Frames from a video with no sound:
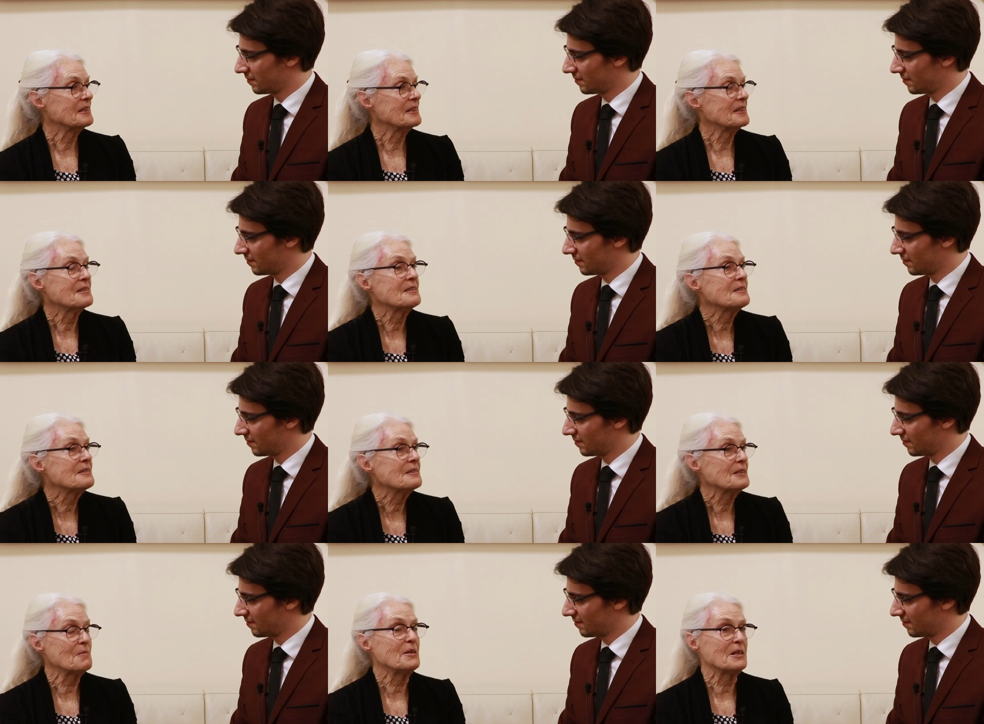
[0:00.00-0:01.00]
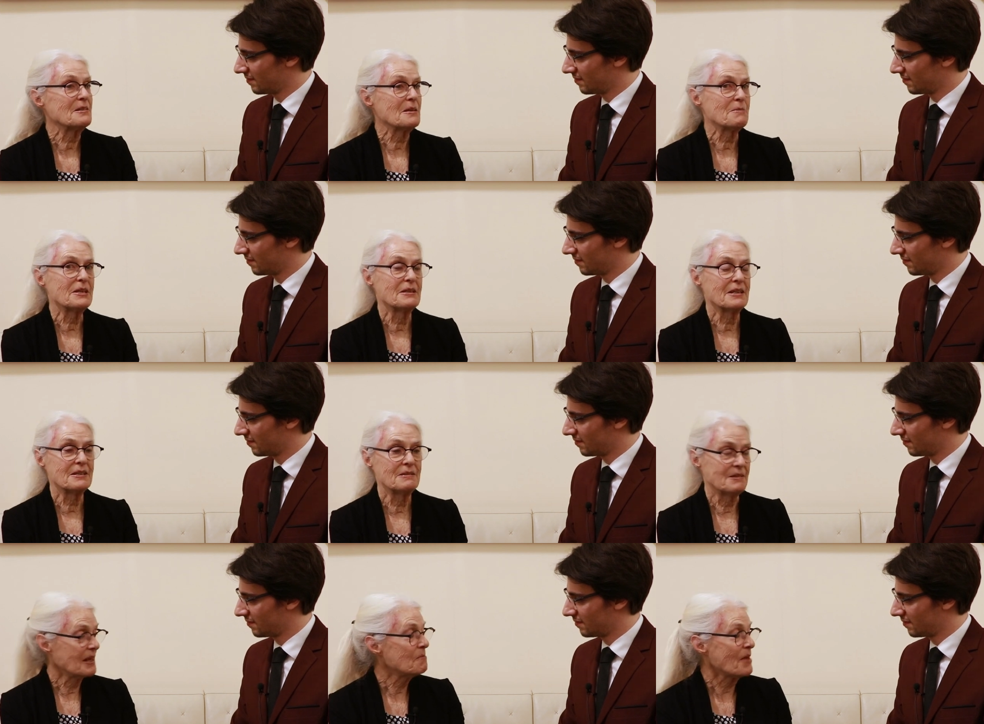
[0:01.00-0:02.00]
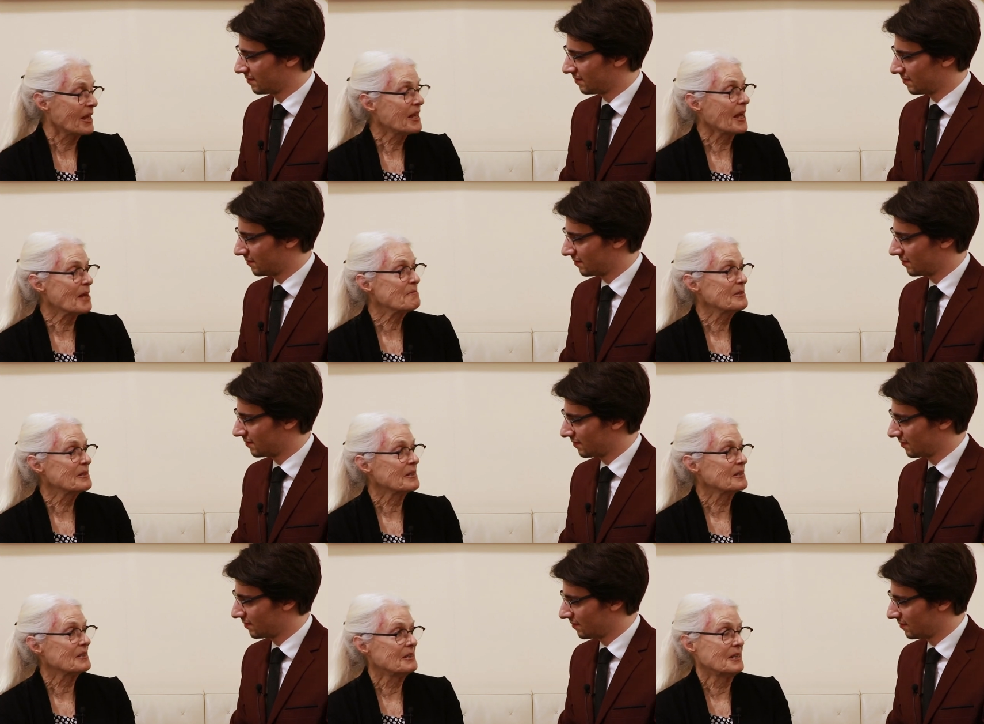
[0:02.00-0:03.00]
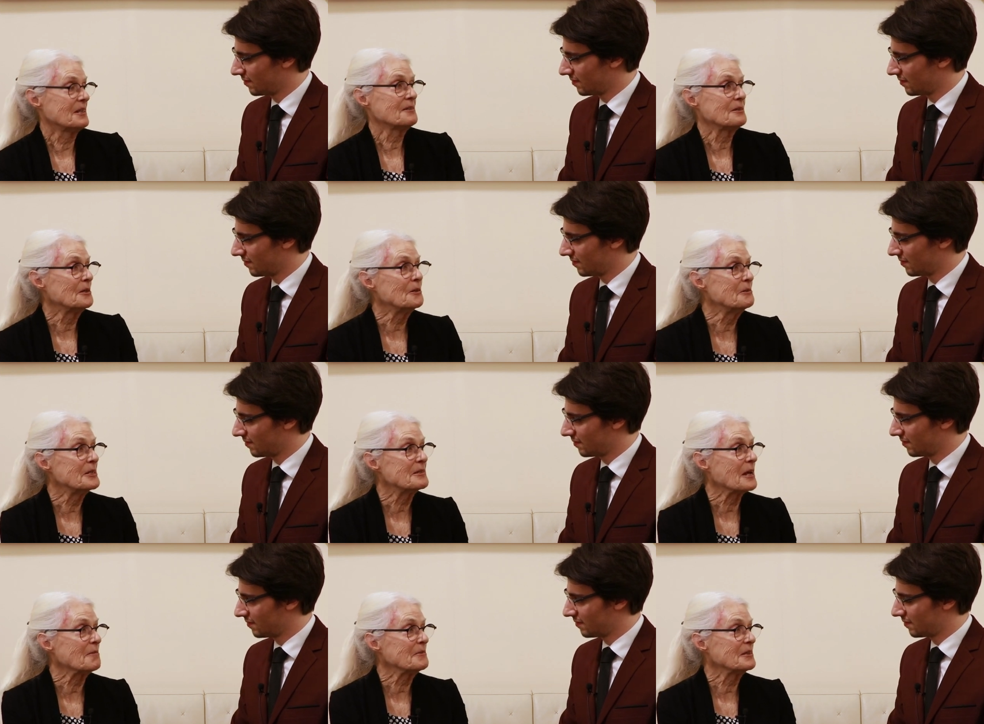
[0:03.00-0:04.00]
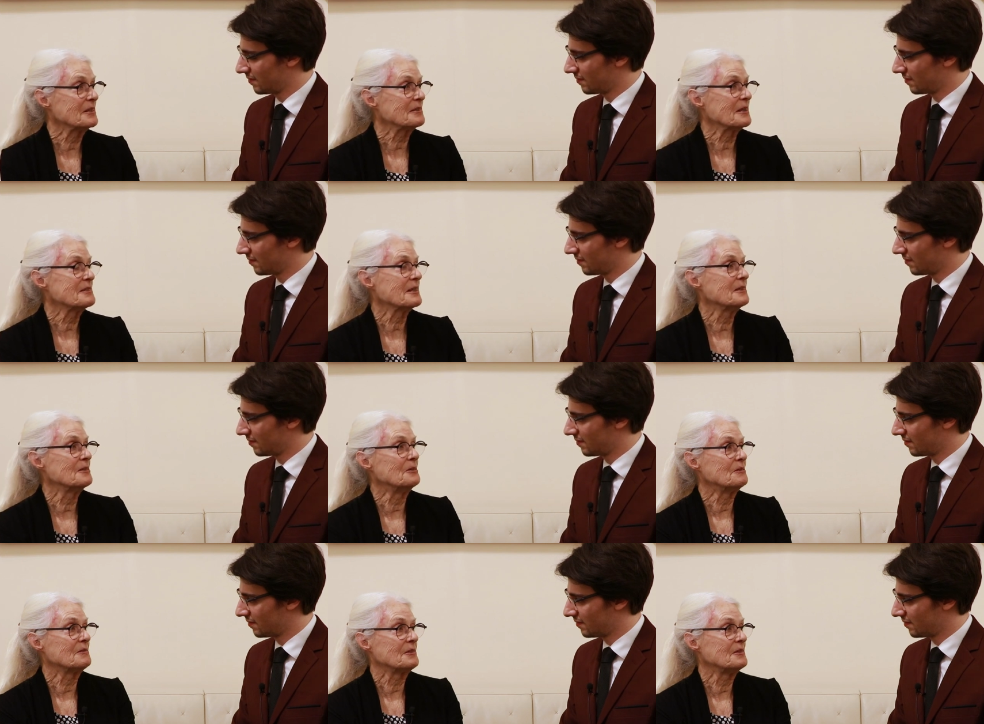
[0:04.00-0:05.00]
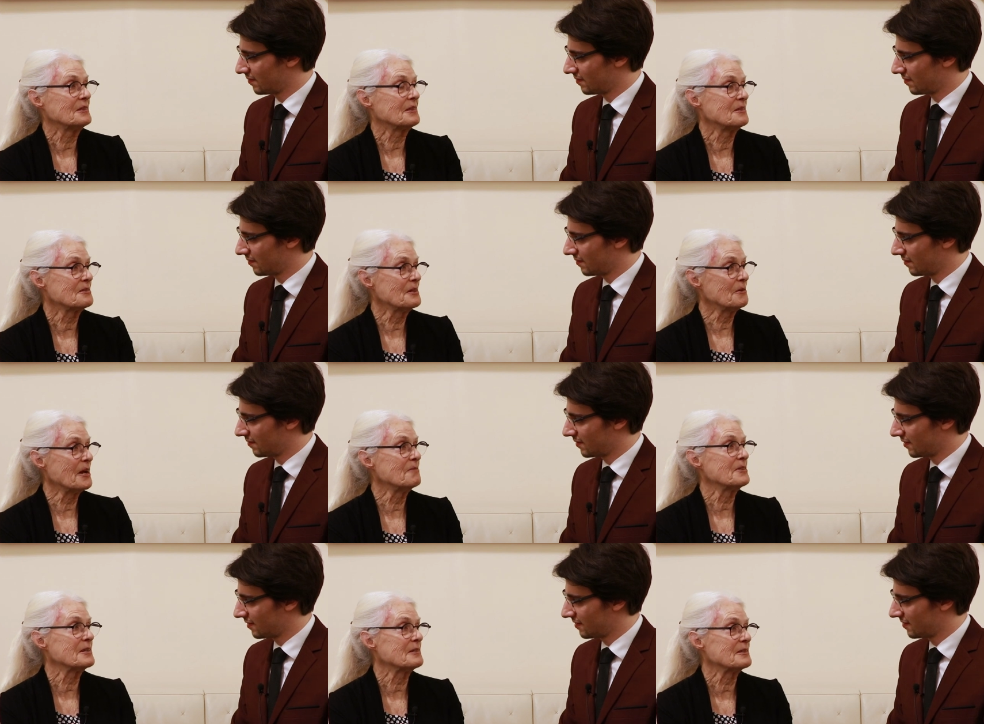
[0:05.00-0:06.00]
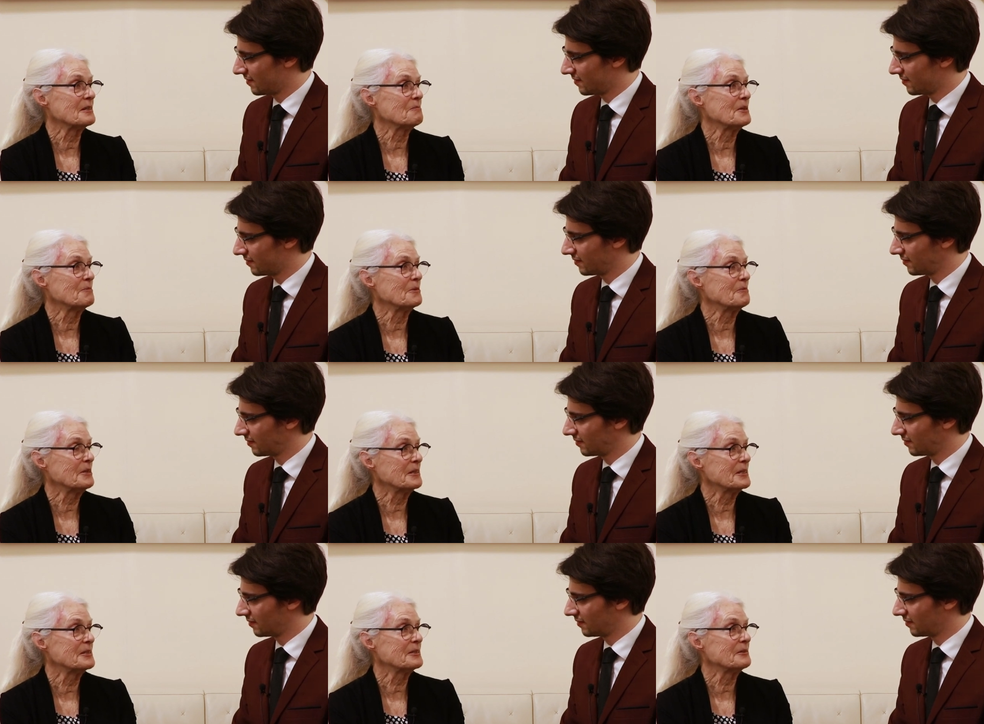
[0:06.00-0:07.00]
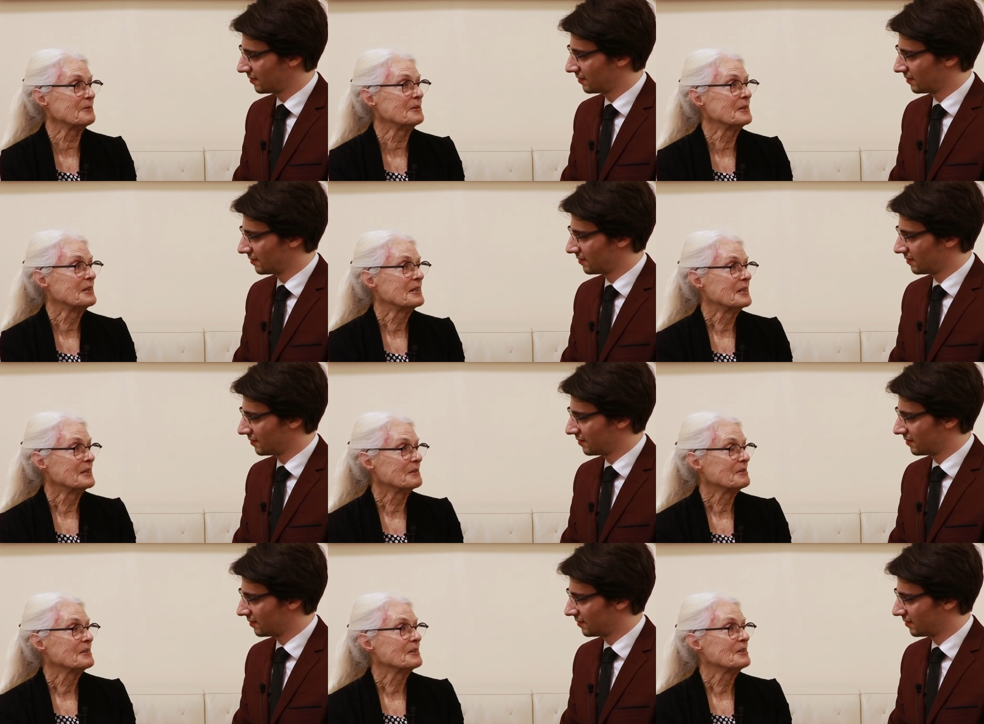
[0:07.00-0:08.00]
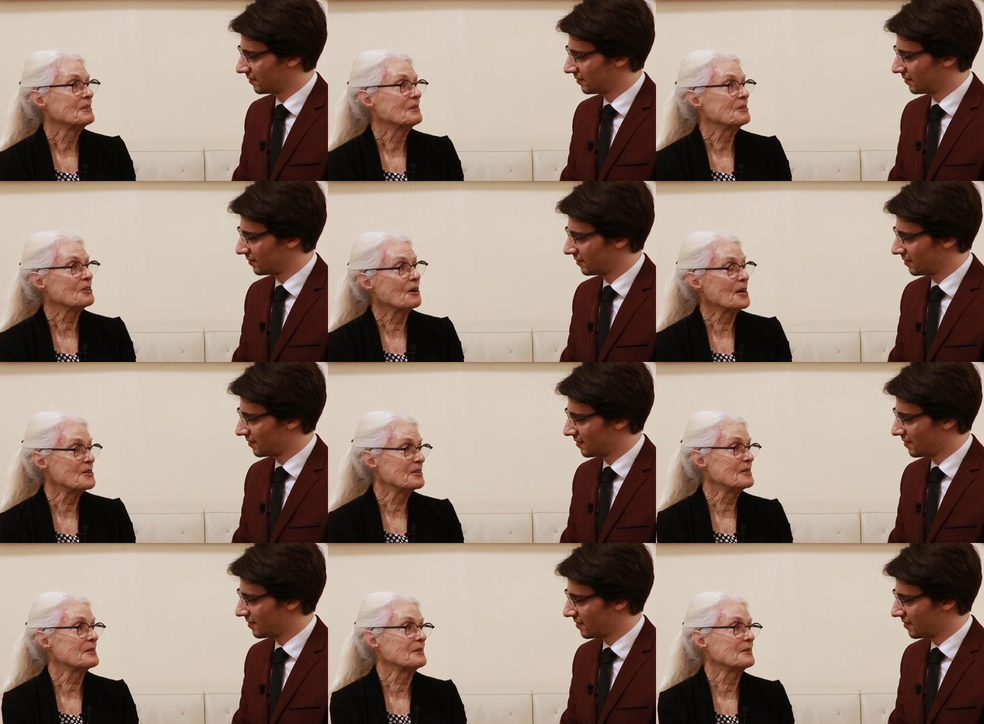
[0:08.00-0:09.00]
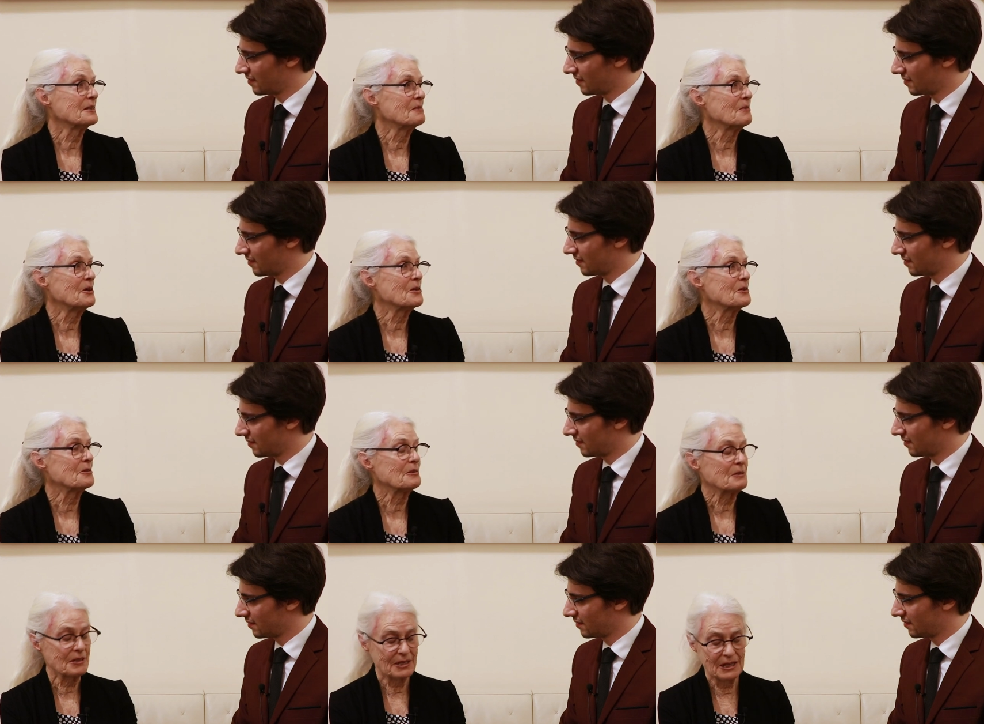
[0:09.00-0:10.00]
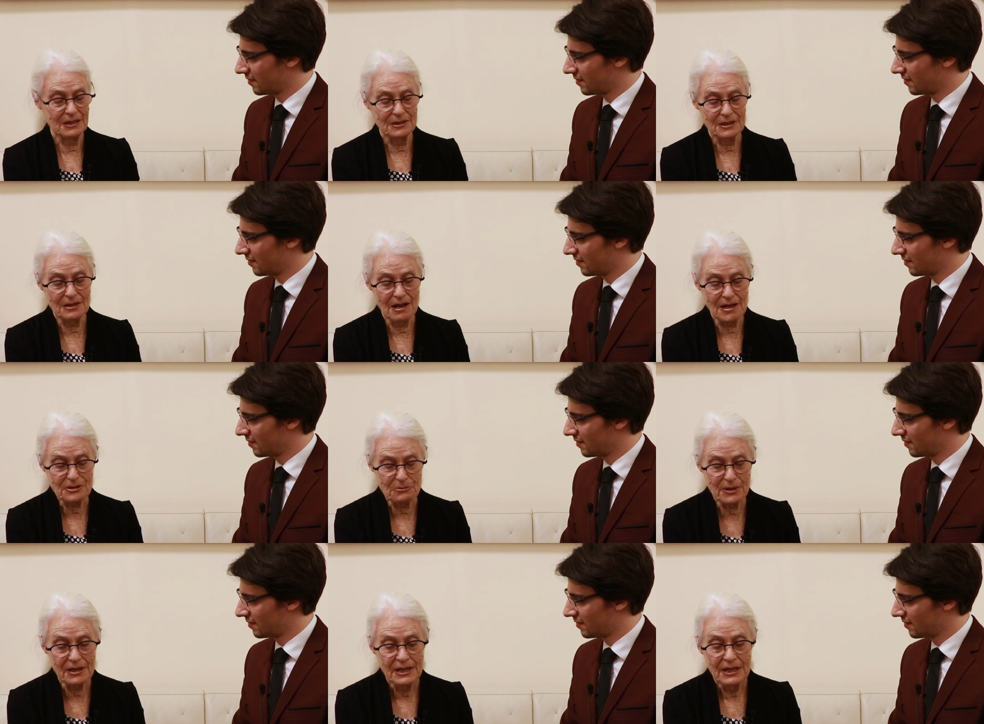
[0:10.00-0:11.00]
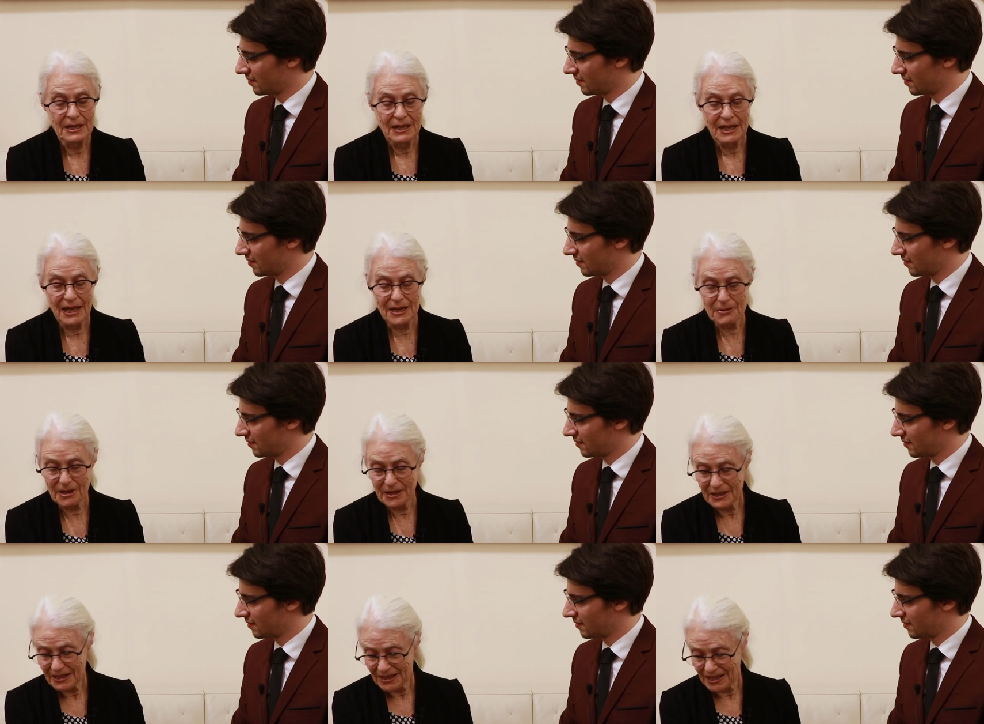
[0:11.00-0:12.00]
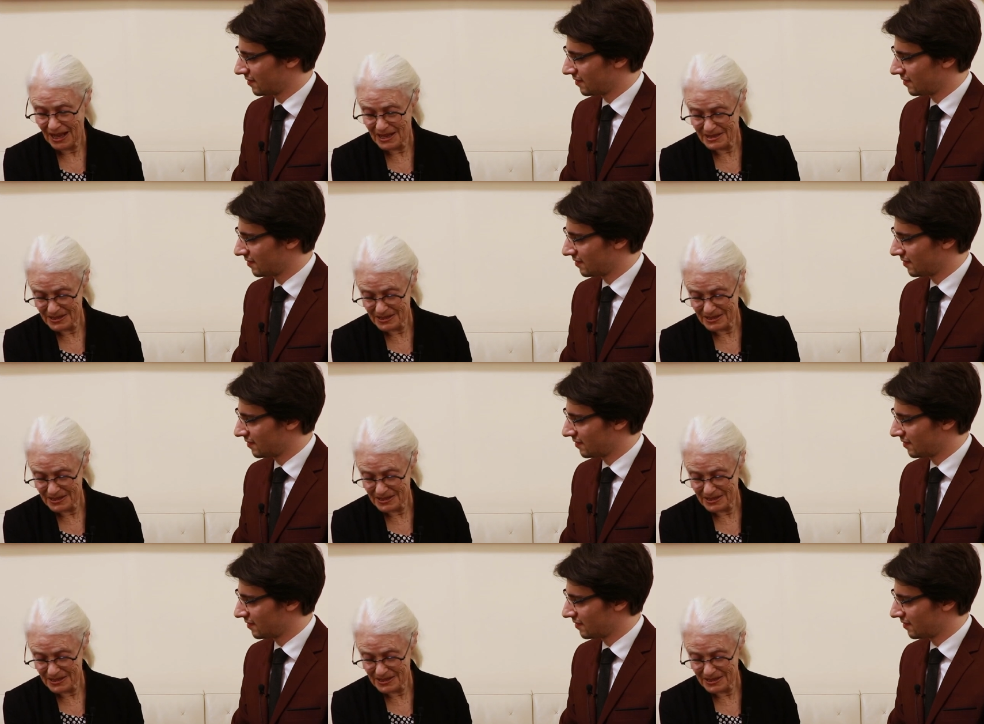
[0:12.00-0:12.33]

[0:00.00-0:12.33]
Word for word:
Speaker 1: this is, I mean, it's something that may happen, and it doesn't always happen. As I said, there's no evidence that people really do charge internally marginal costs. But anyway, I